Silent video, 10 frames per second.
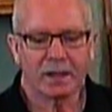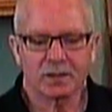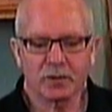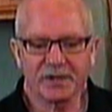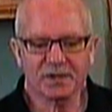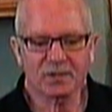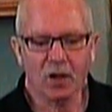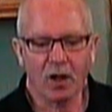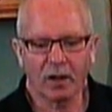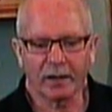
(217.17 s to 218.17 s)
So this is
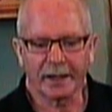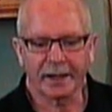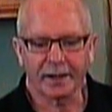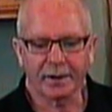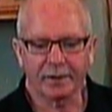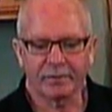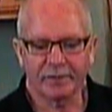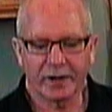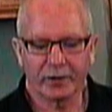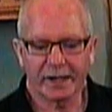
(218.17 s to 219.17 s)
all
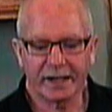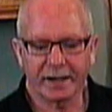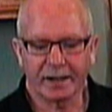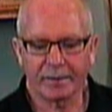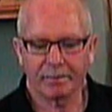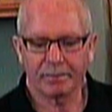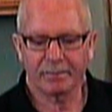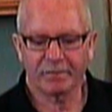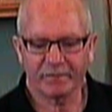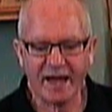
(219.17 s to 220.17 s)
very
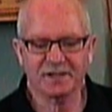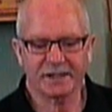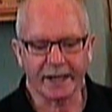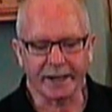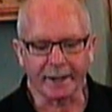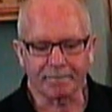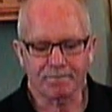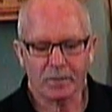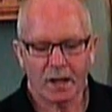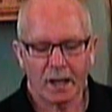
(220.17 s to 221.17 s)
fascinating.